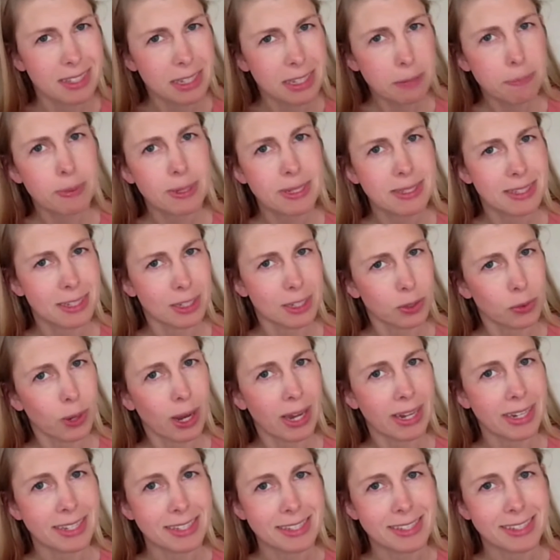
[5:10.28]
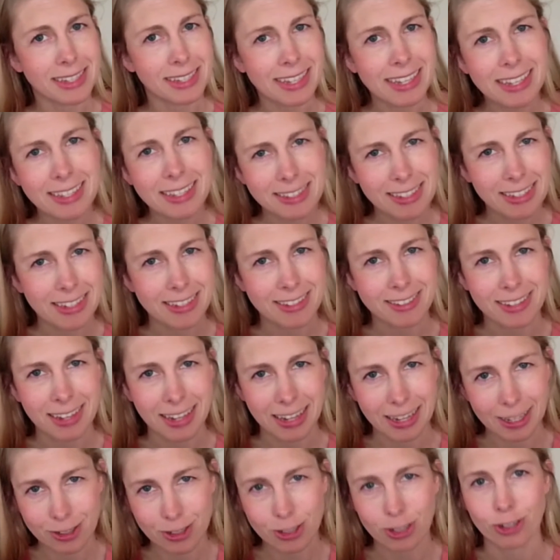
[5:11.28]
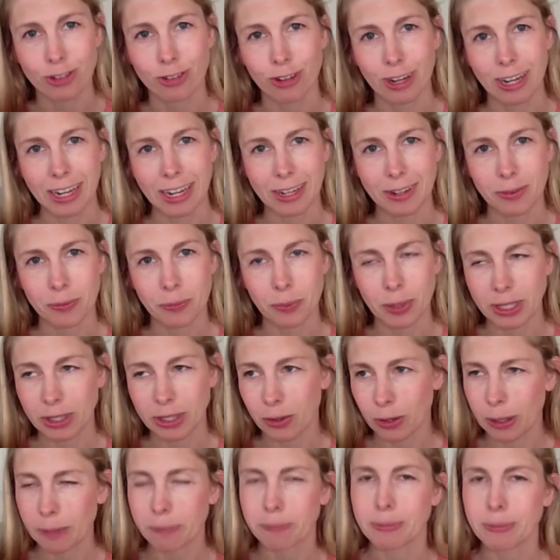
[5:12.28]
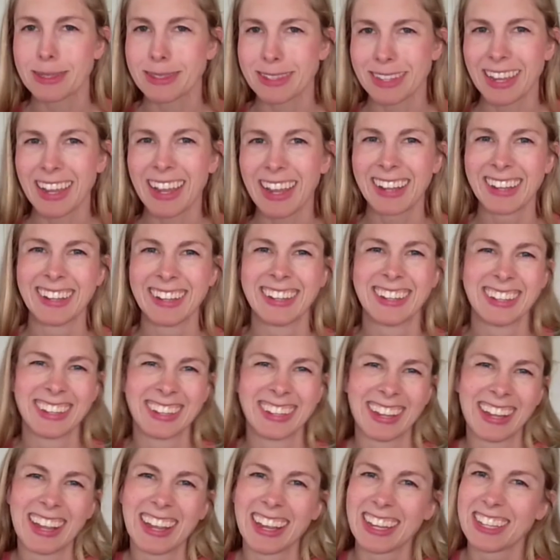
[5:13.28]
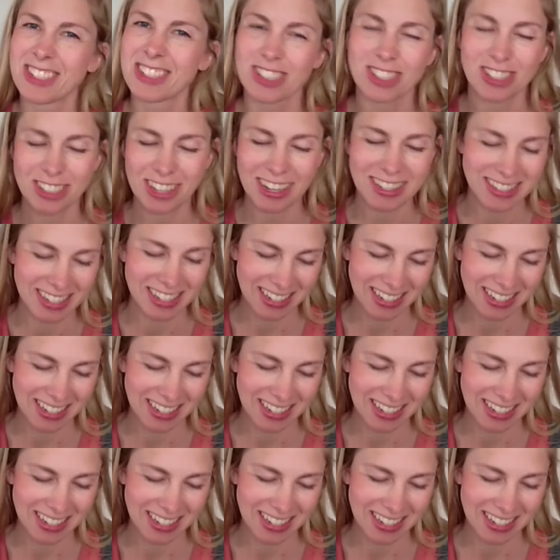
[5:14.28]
But sleep isn't quite as easy to integrate when you're busy. Just